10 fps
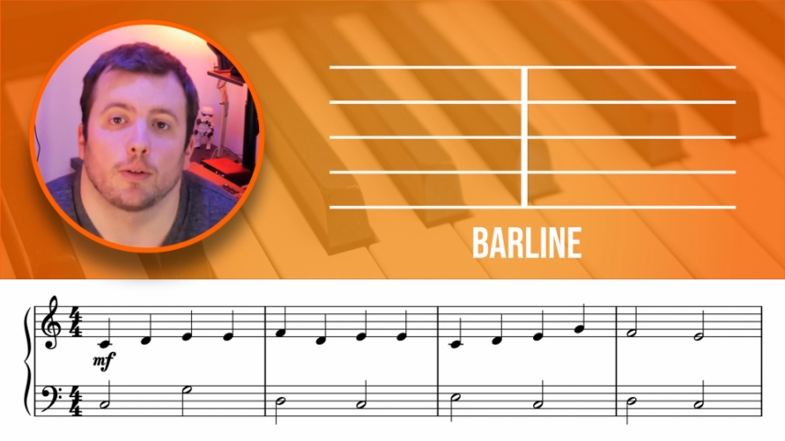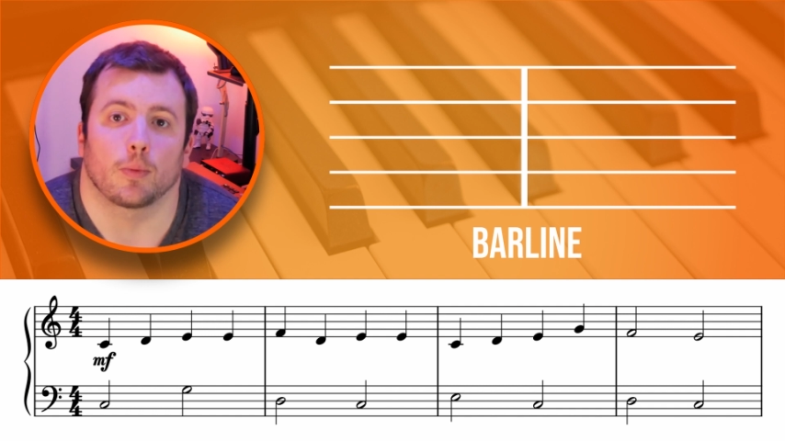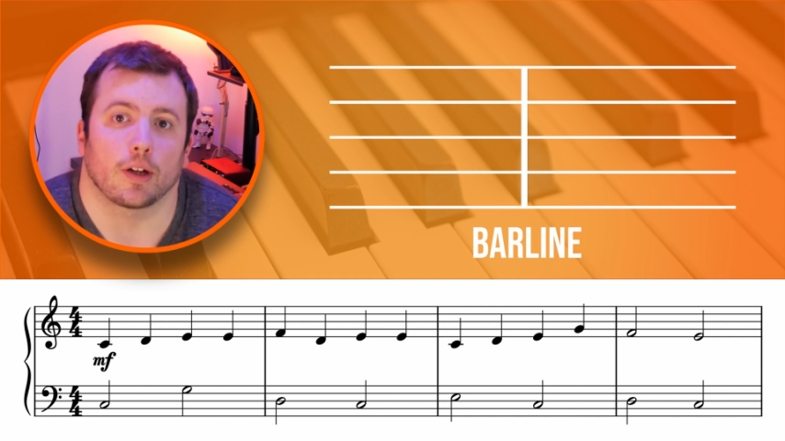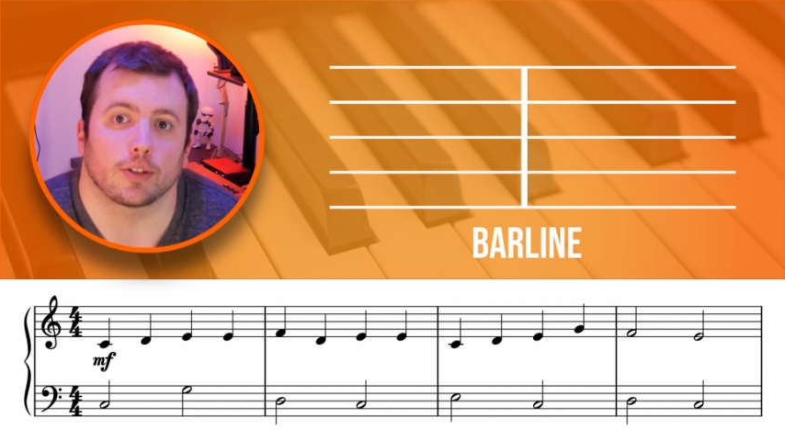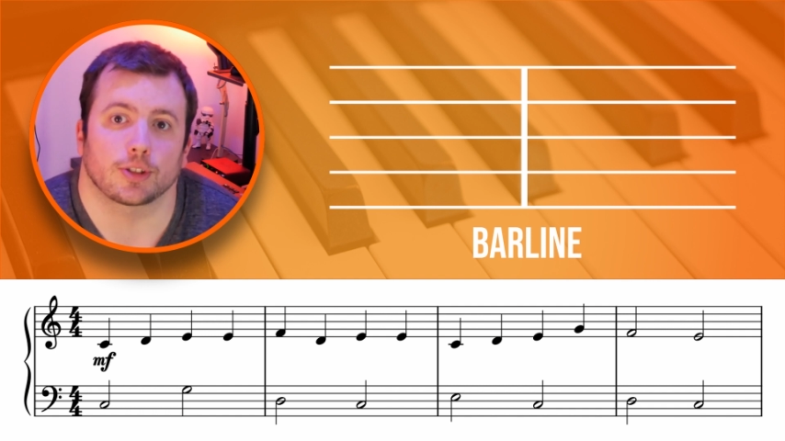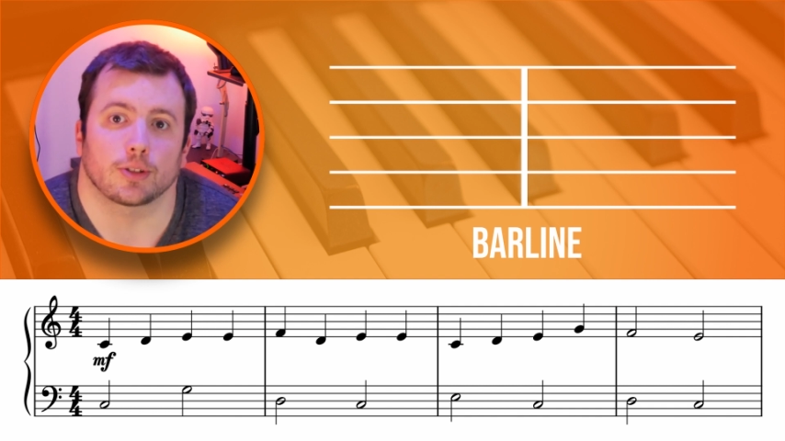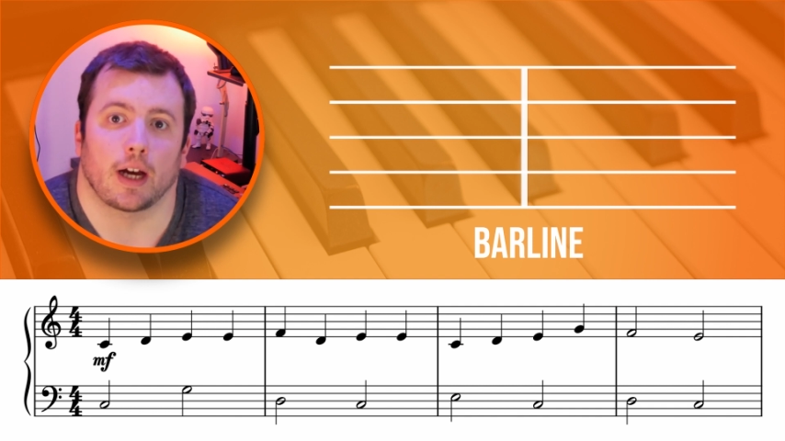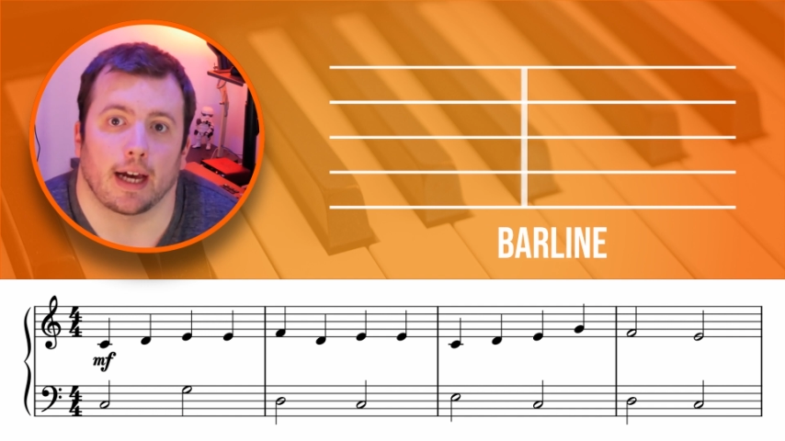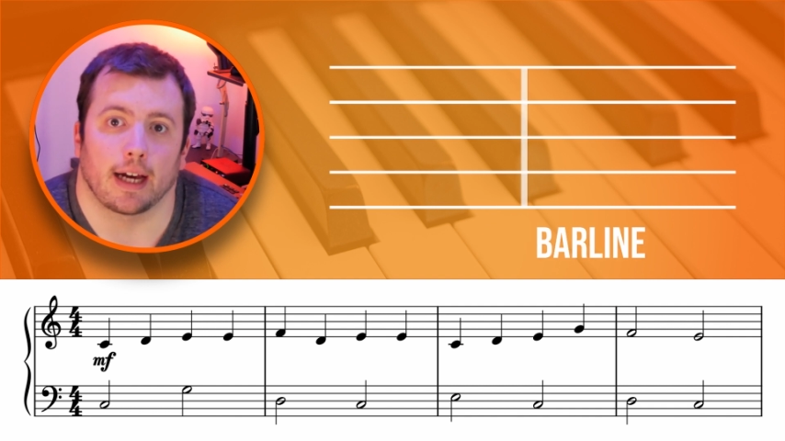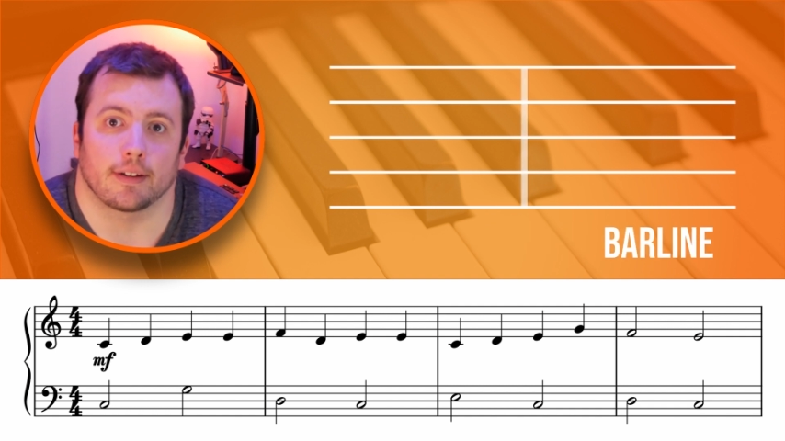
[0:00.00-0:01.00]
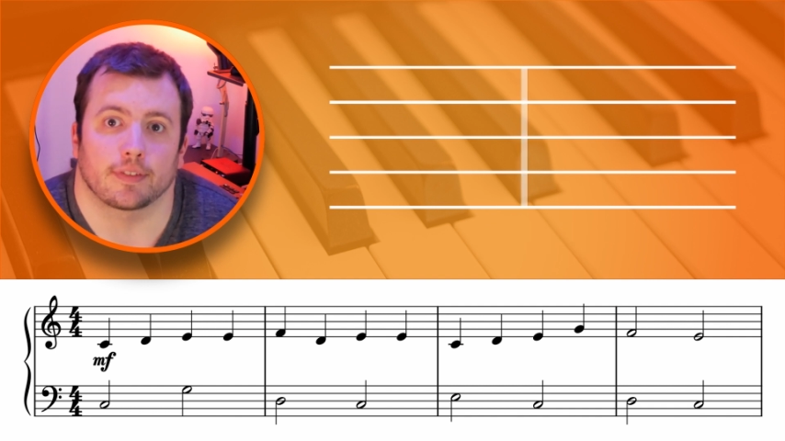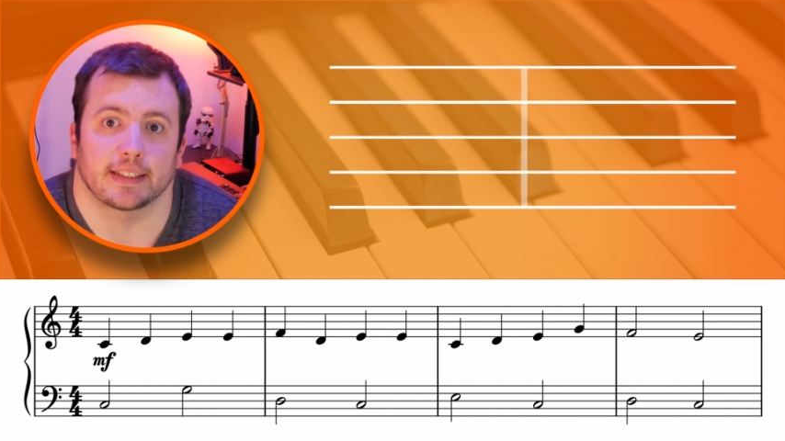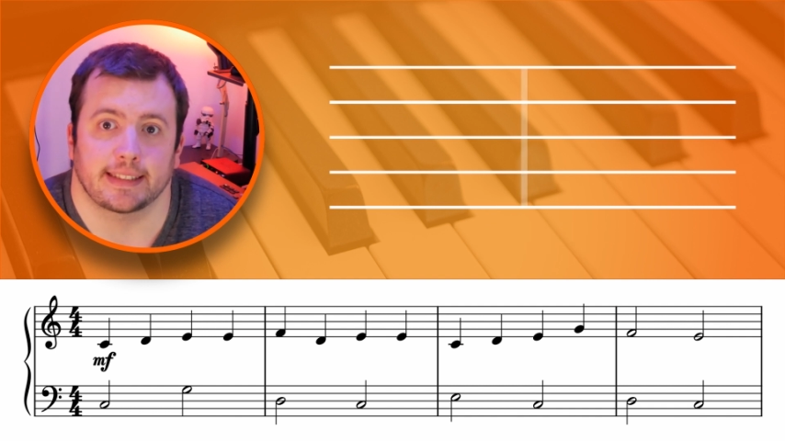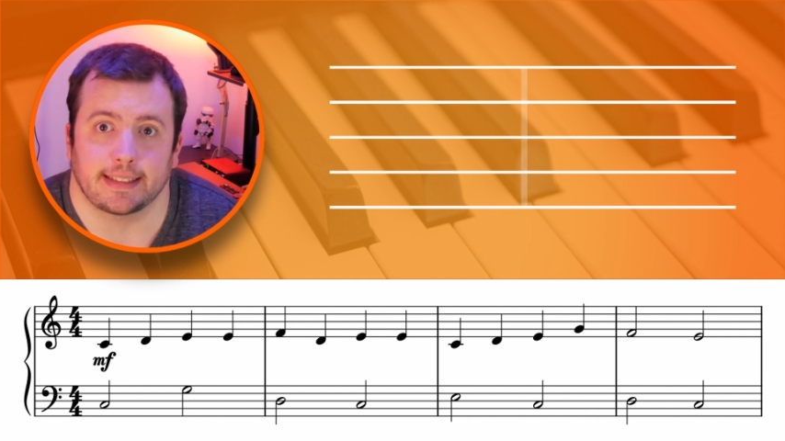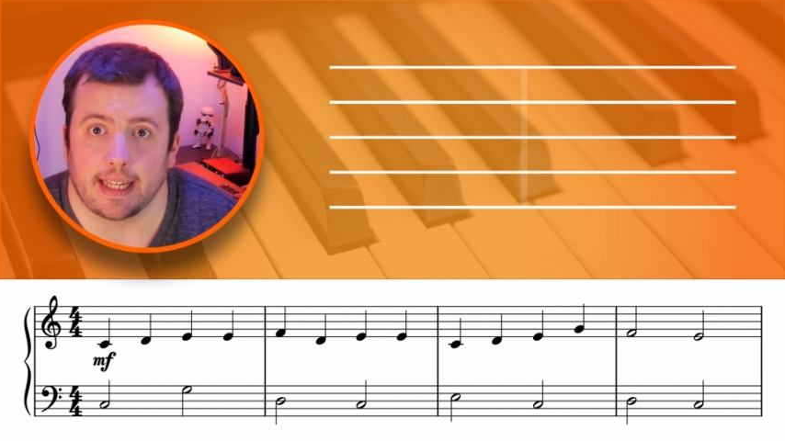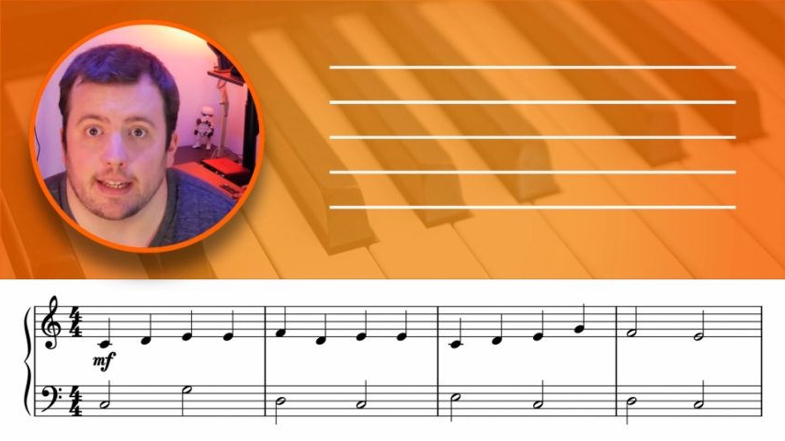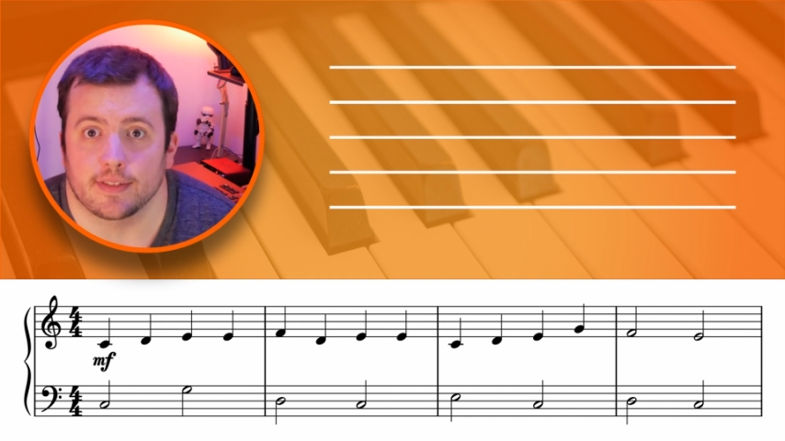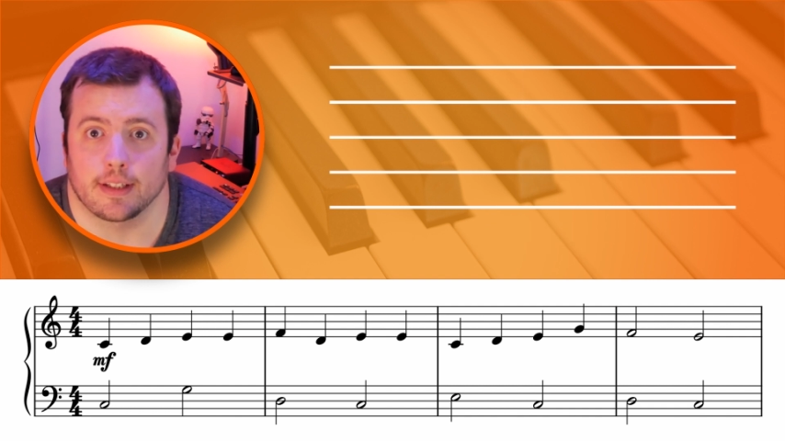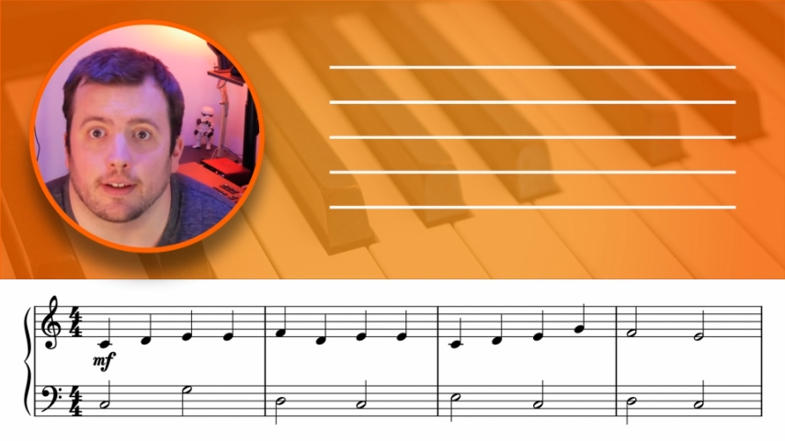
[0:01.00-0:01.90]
We also have staves.